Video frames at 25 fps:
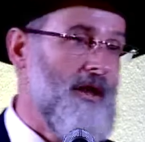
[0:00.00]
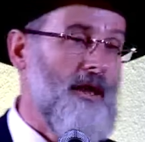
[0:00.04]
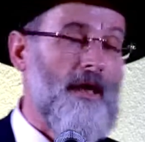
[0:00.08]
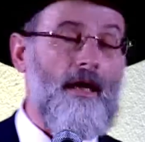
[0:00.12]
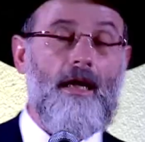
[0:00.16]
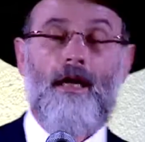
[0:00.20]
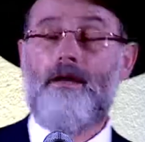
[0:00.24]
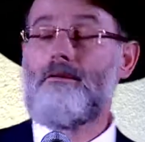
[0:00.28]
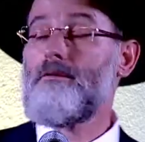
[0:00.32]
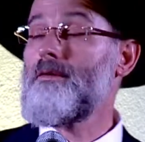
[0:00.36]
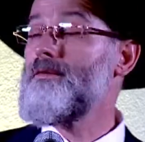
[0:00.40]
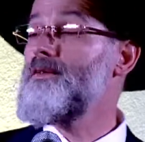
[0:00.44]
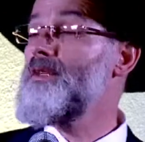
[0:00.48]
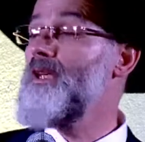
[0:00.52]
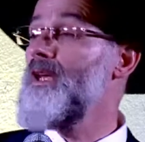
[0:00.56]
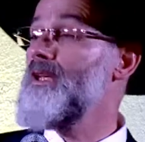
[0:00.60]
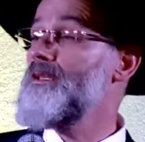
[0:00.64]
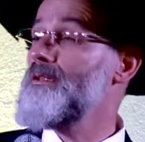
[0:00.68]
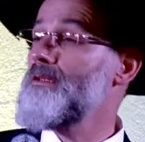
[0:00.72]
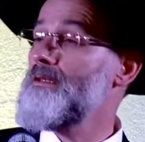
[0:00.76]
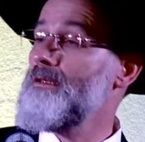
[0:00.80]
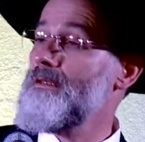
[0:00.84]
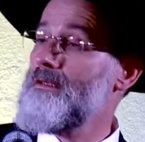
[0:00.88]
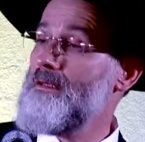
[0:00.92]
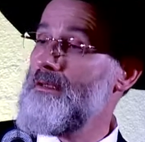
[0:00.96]
And Rav
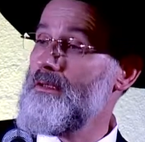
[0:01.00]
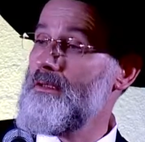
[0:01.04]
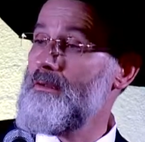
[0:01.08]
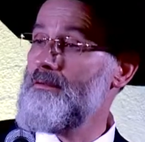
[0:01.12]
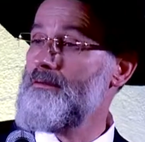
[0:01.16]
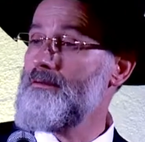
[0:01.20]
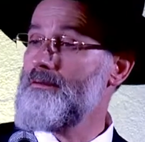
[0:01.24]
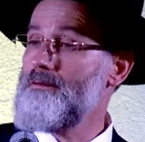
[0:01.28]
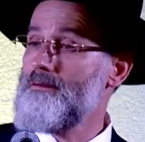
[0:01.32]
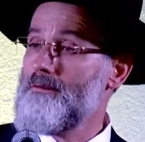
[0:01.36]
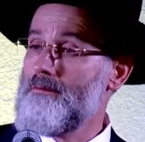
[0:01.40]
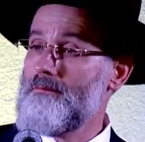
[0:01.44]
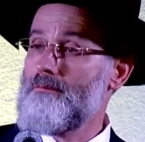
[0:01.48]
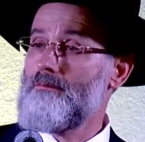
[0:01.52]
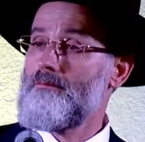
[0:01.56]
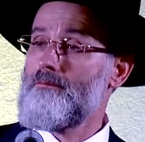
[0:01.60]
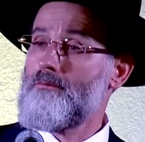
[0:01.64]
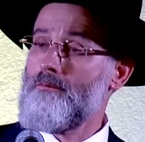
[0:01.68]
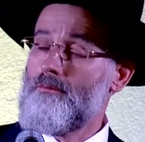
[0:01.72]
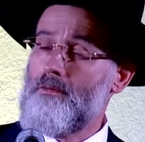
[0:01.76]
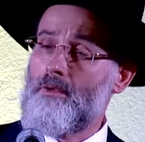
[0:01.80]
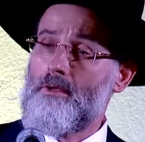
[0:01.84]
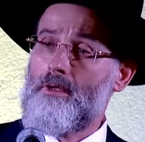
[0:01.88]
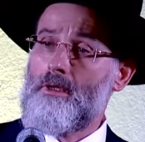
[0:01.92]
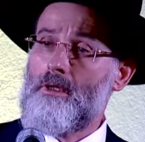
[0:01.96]
Dessler
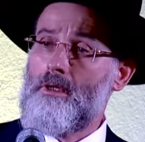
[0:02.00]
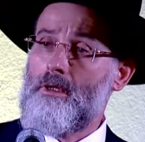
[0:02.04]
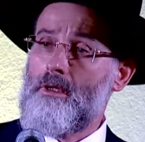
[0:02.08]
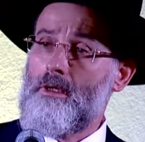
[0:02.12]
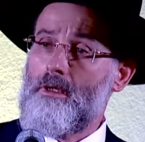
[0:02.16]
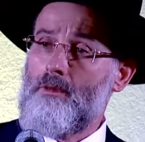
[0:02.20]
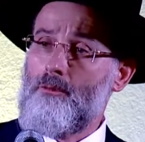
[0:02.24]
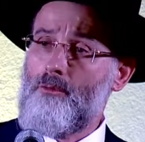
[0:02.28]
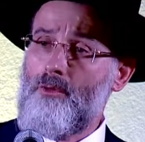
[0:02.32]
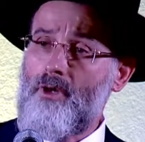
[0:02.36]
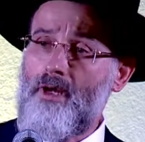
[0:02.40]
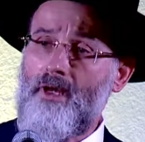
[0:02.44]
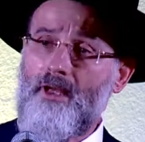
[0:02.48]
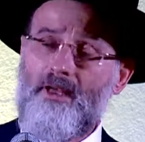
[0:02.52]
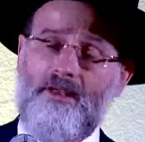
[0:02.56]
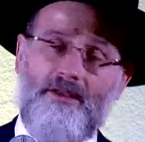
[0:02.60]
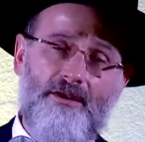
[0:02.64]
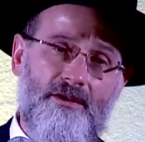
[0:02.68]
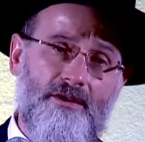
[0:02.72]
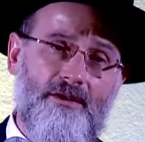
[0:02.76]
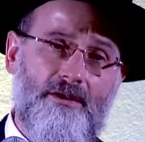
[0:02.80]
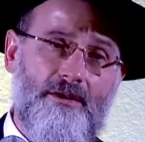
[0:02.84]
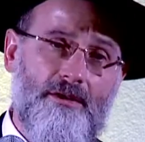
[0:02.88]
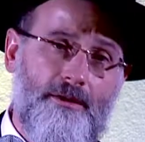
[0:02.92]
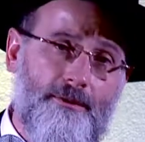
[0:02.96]

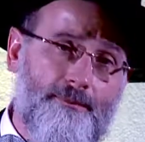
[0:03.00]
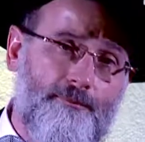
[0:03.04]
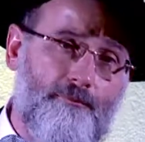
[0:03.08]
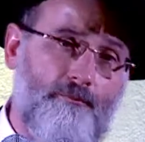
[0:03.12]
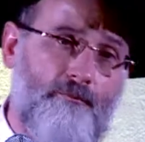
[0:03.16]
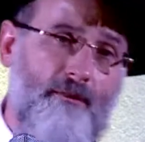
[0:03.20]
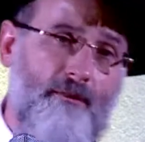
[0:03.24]
writes